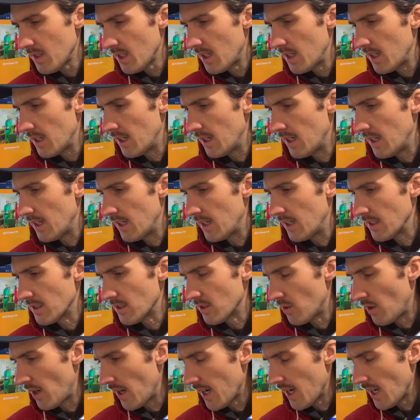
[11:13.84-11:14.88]

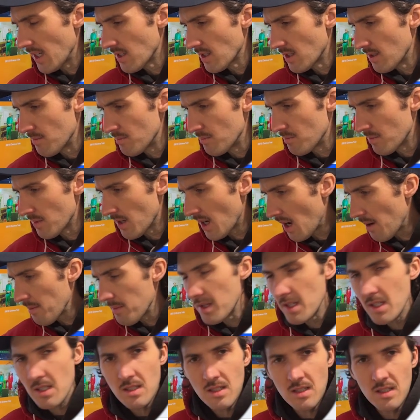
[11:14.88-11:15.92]
So I got some
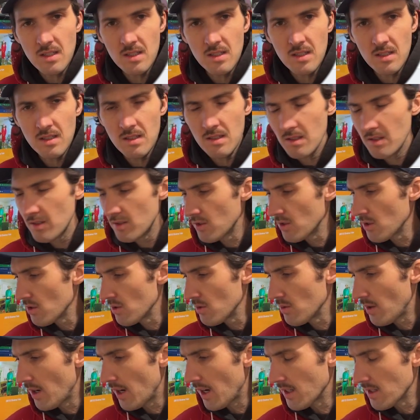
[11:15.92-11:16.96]
comments to
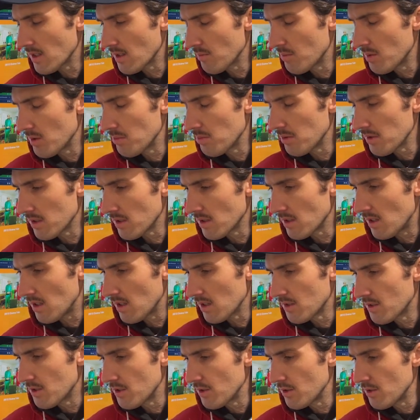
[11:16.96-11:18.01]
do. I got some people to
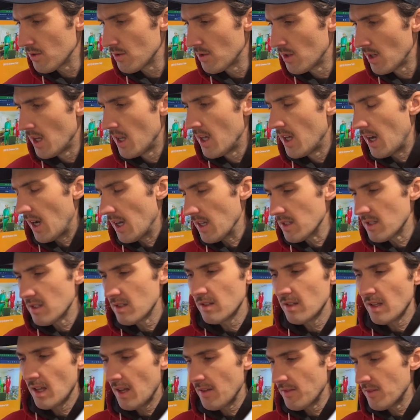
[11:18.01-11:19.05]
talk to. There's
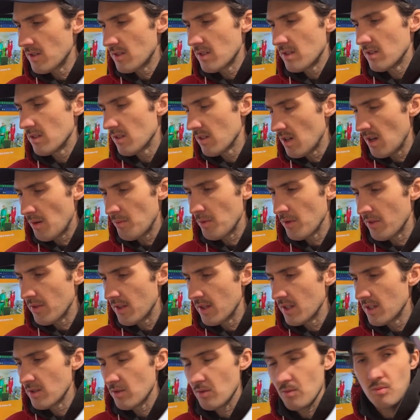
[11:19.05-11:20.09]
still a couple
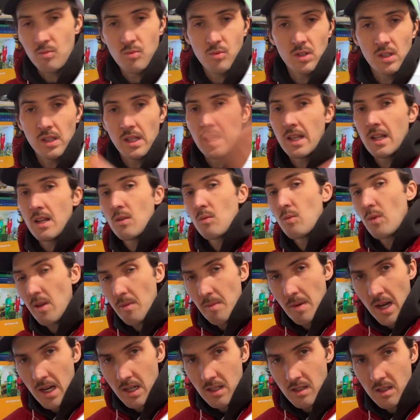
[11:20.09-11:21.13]
things related way
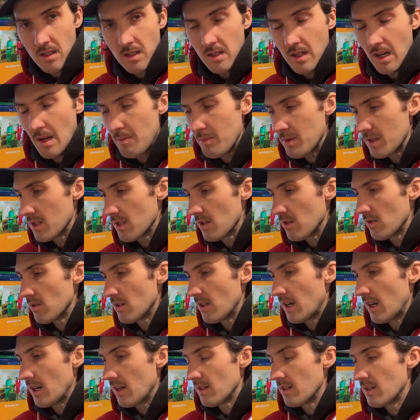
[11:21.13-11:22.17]
back to 100 episode
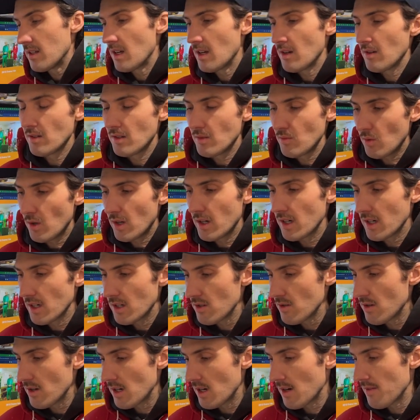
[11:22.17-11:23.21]
that I wanted to
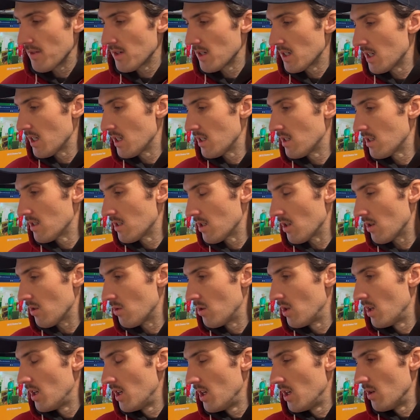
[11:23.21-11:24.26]
do. I never did. So
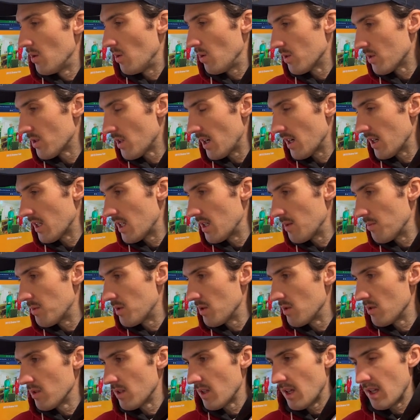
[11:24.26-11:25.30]
we'll try to keep
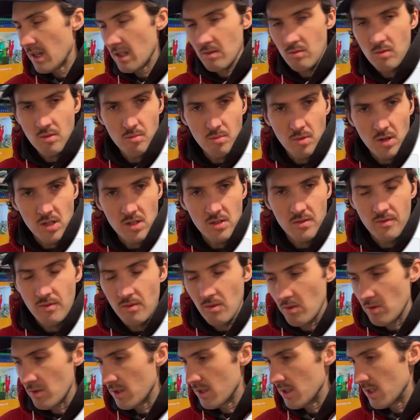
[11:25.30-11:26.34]
doing that as we march
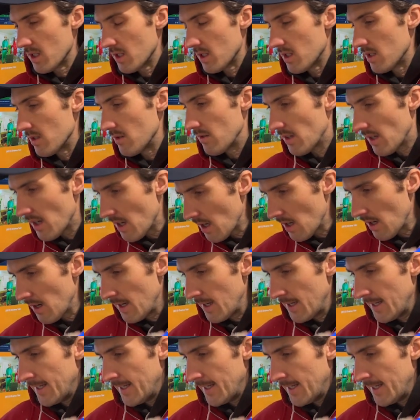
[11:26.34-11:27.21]
forward in this new year.